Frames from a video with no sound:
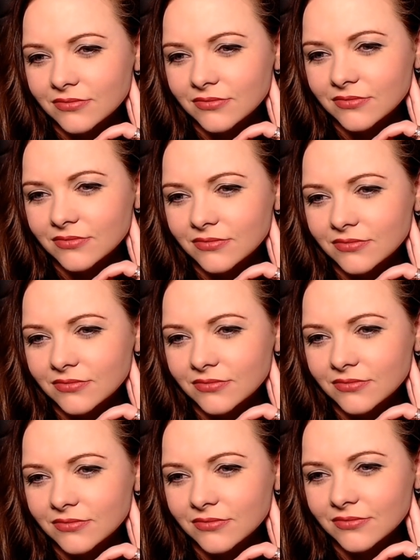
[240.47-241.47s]

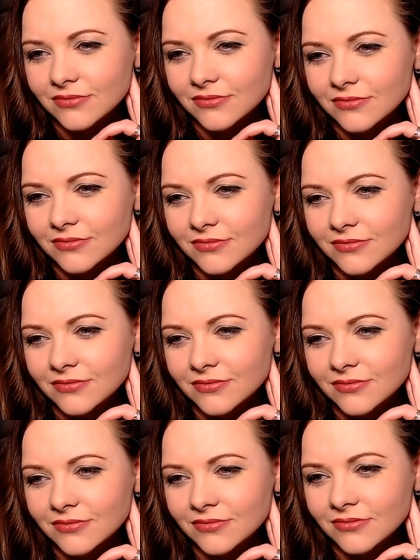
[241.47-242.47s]

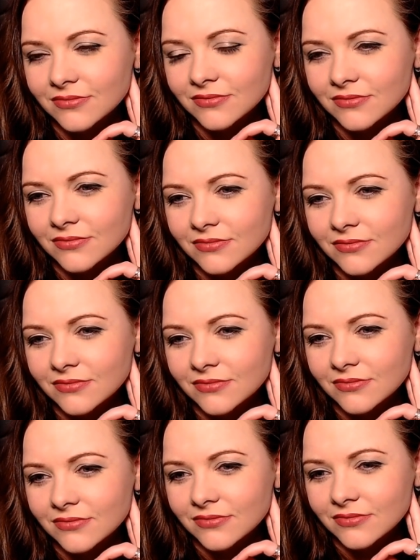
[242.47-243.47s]

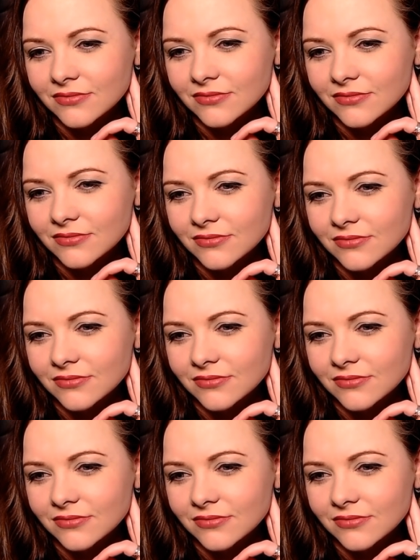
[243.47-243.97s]
This person isn't speaking.